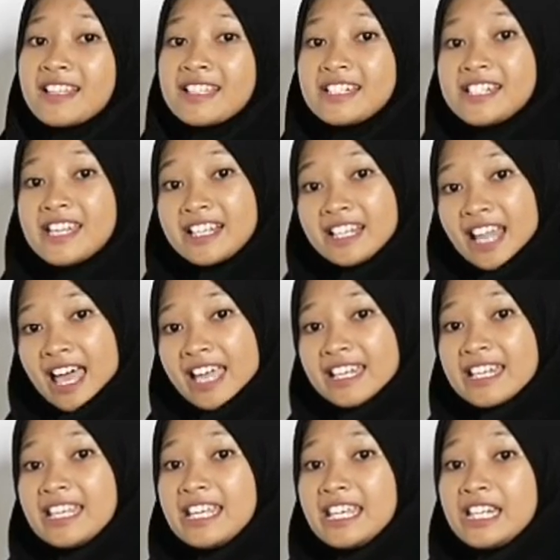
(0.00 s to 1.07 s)
The
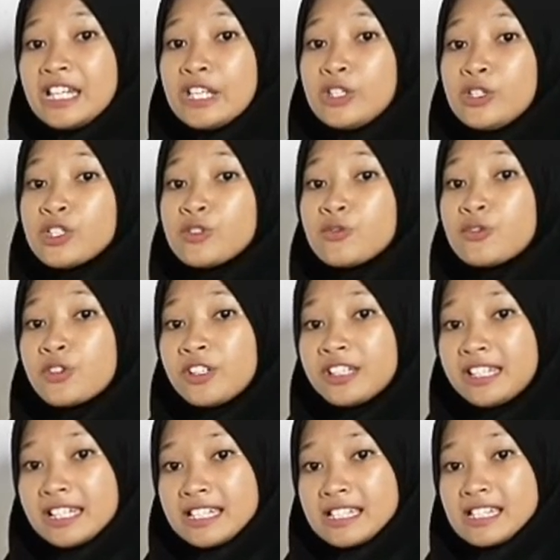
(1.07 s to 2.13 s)
decline in
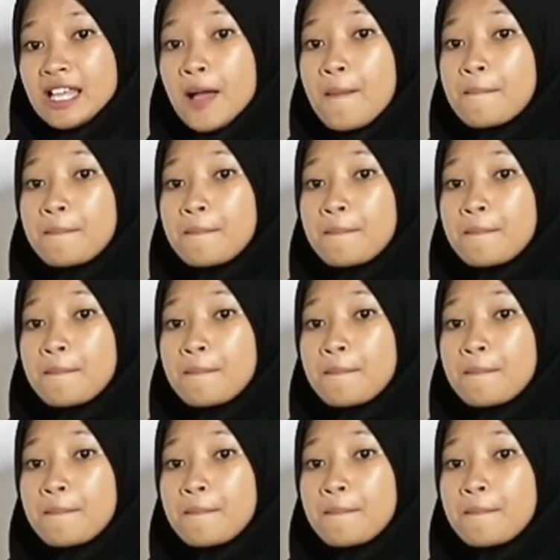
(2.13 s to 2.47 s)
usefulness